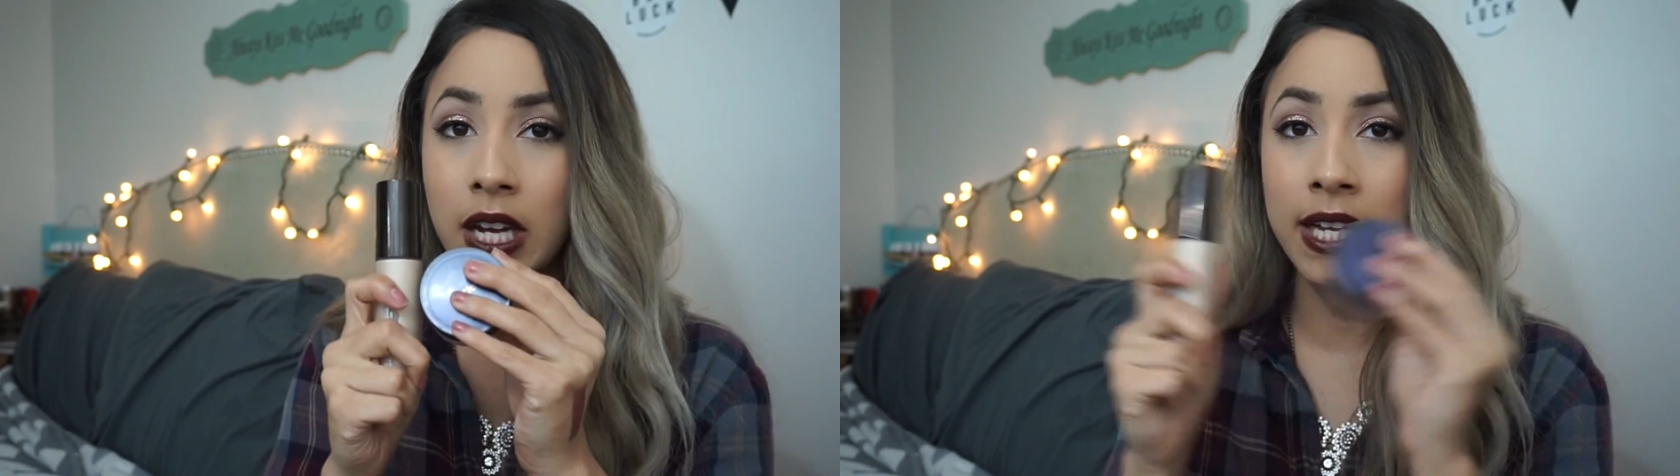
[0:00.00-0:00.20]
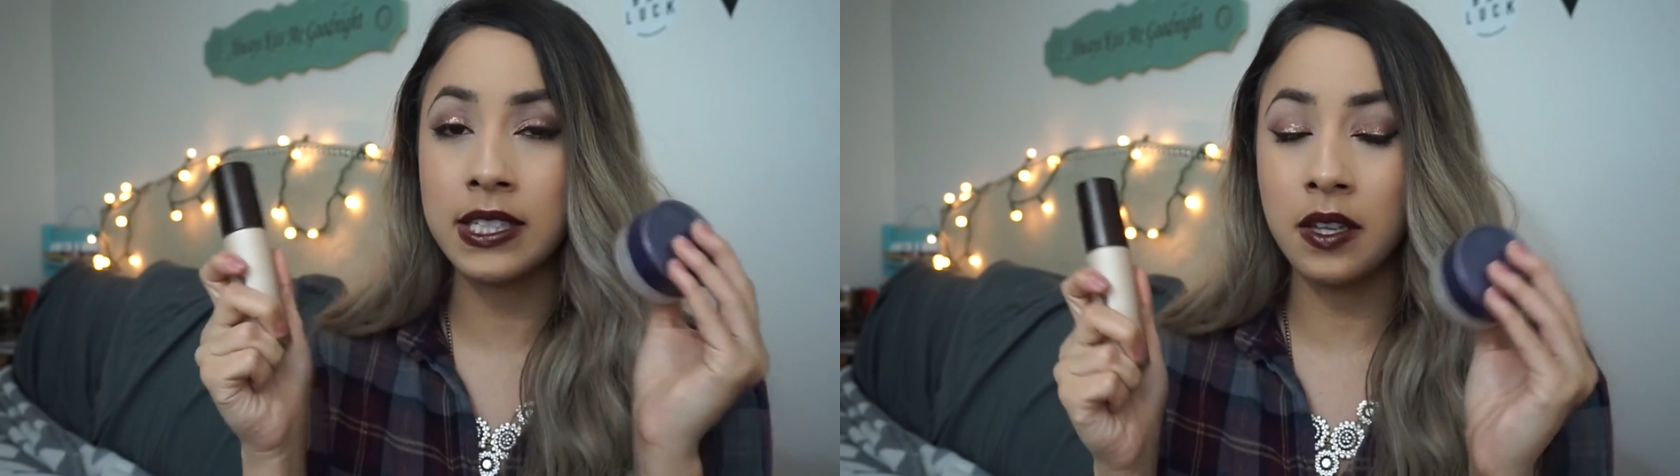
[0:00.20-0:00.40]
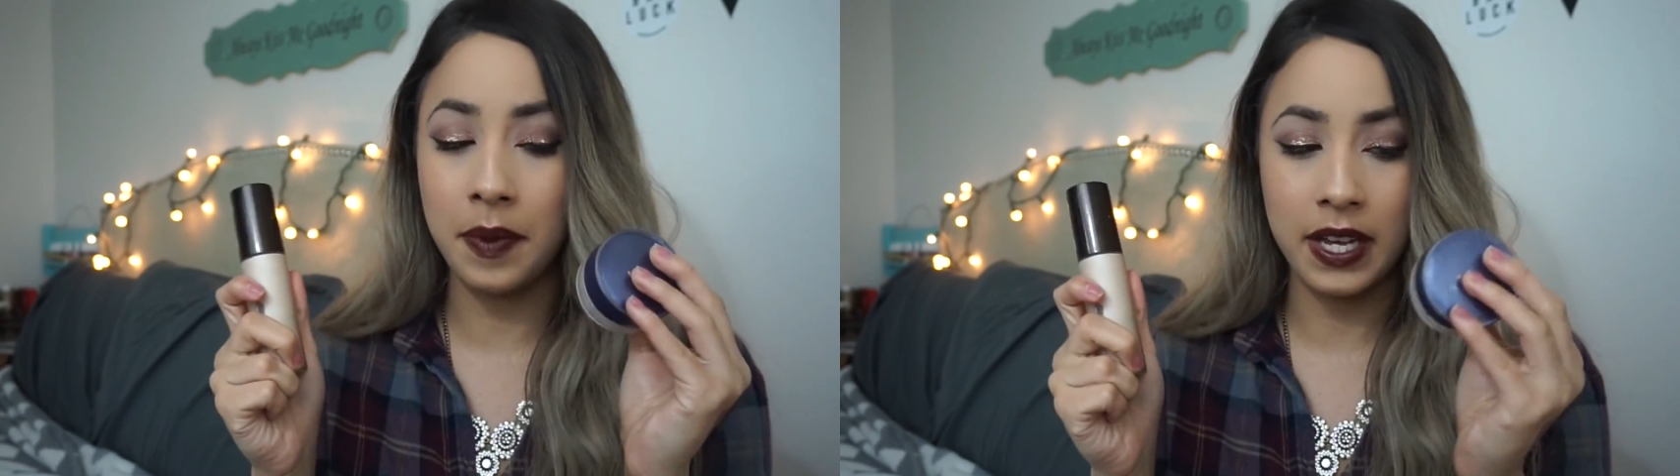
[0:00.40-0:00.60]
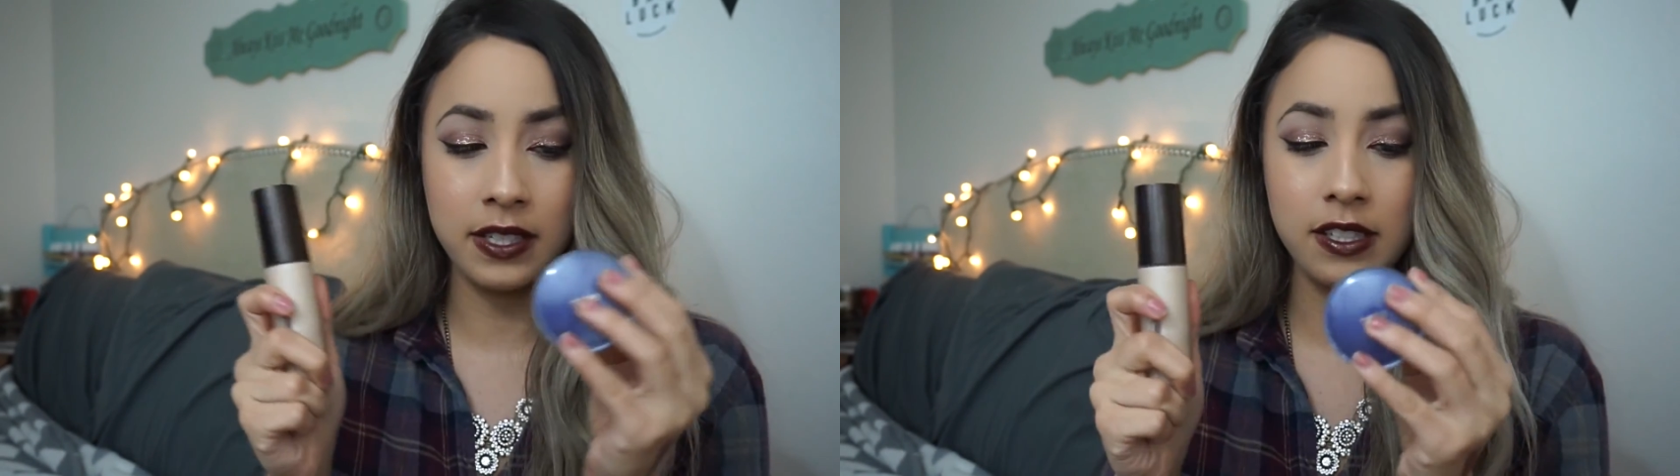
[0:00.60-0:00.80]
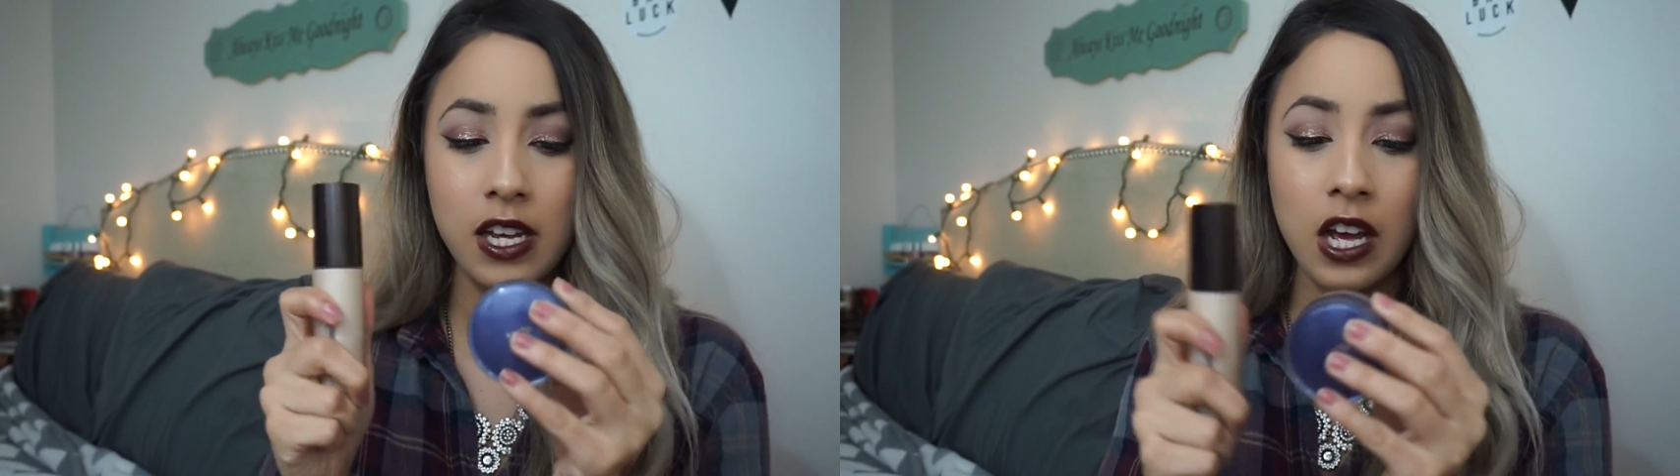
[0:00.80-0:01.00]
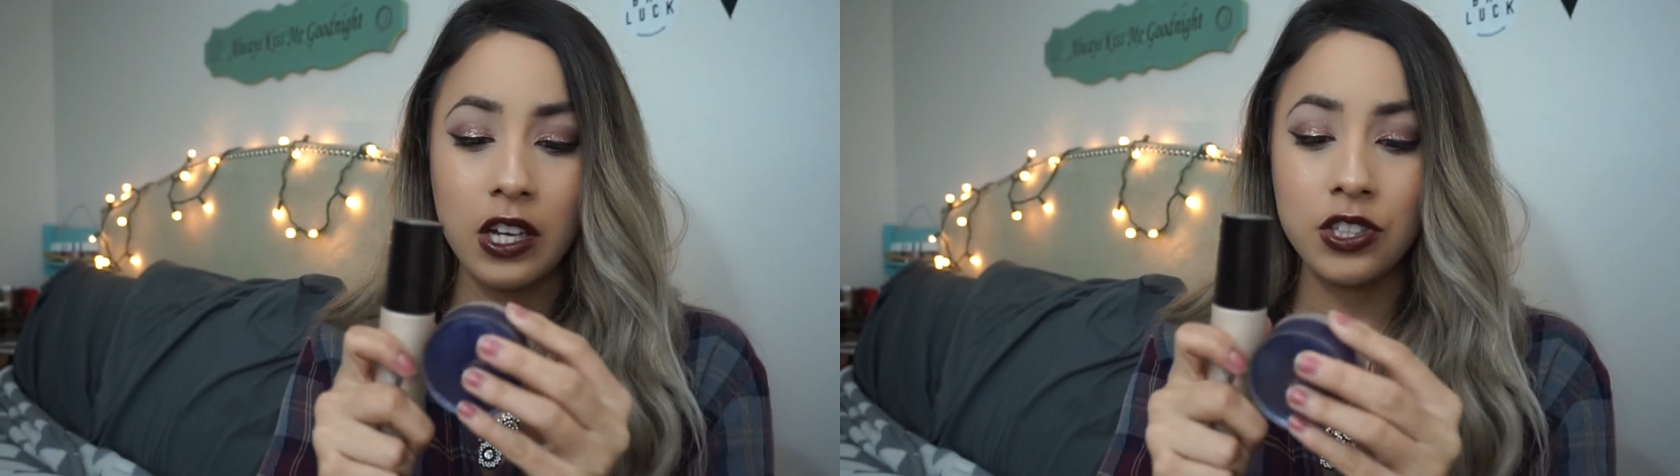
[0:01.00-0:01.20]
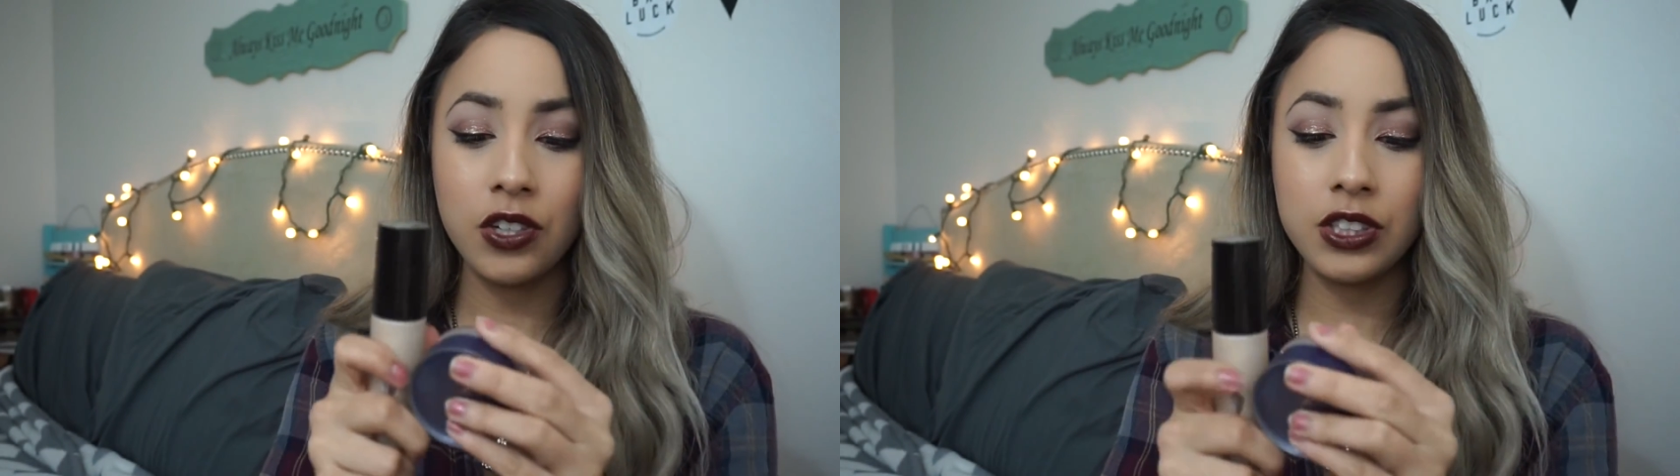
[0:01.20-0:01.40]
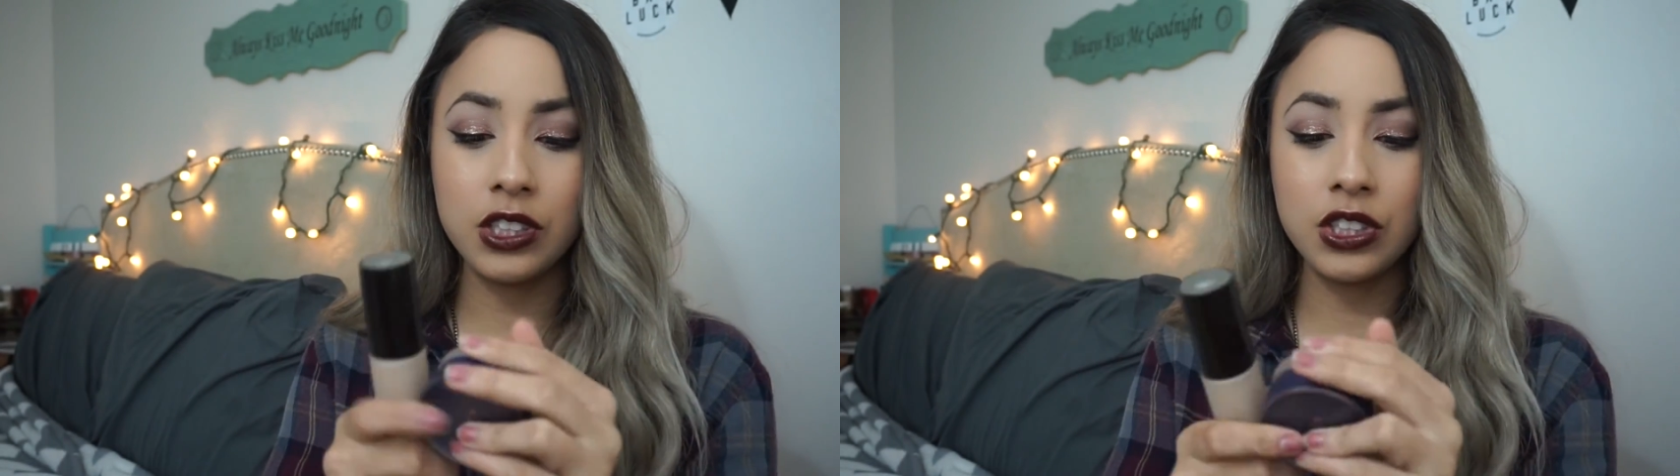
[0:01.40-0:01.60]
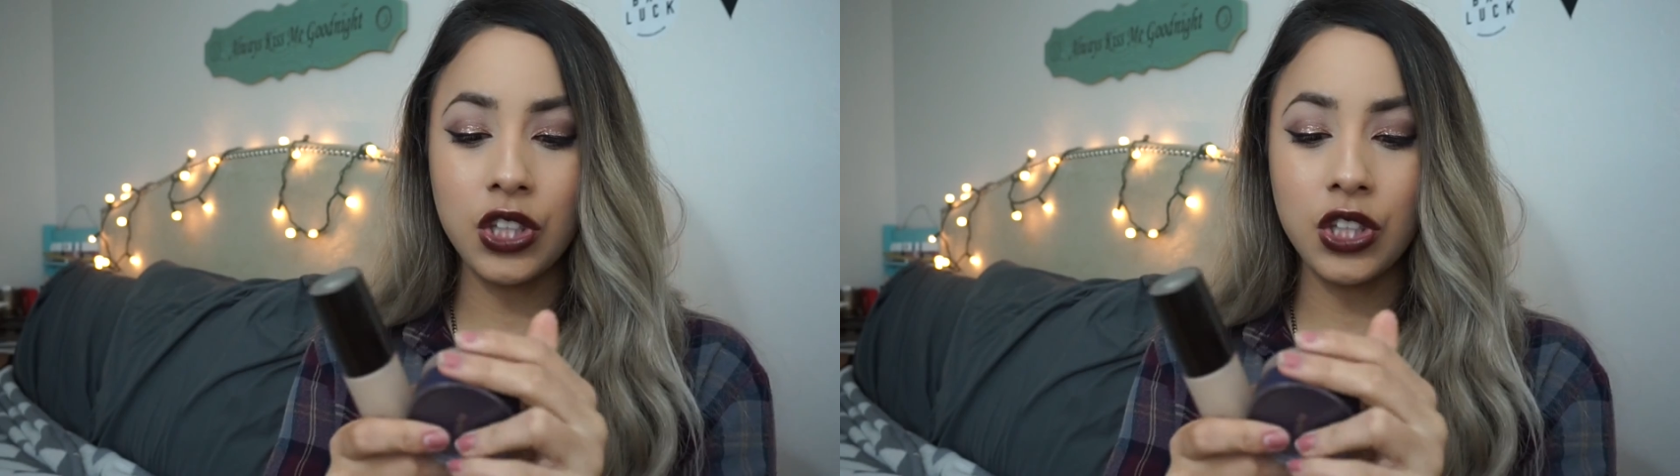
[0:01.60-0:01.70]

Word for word: it's the best so it's the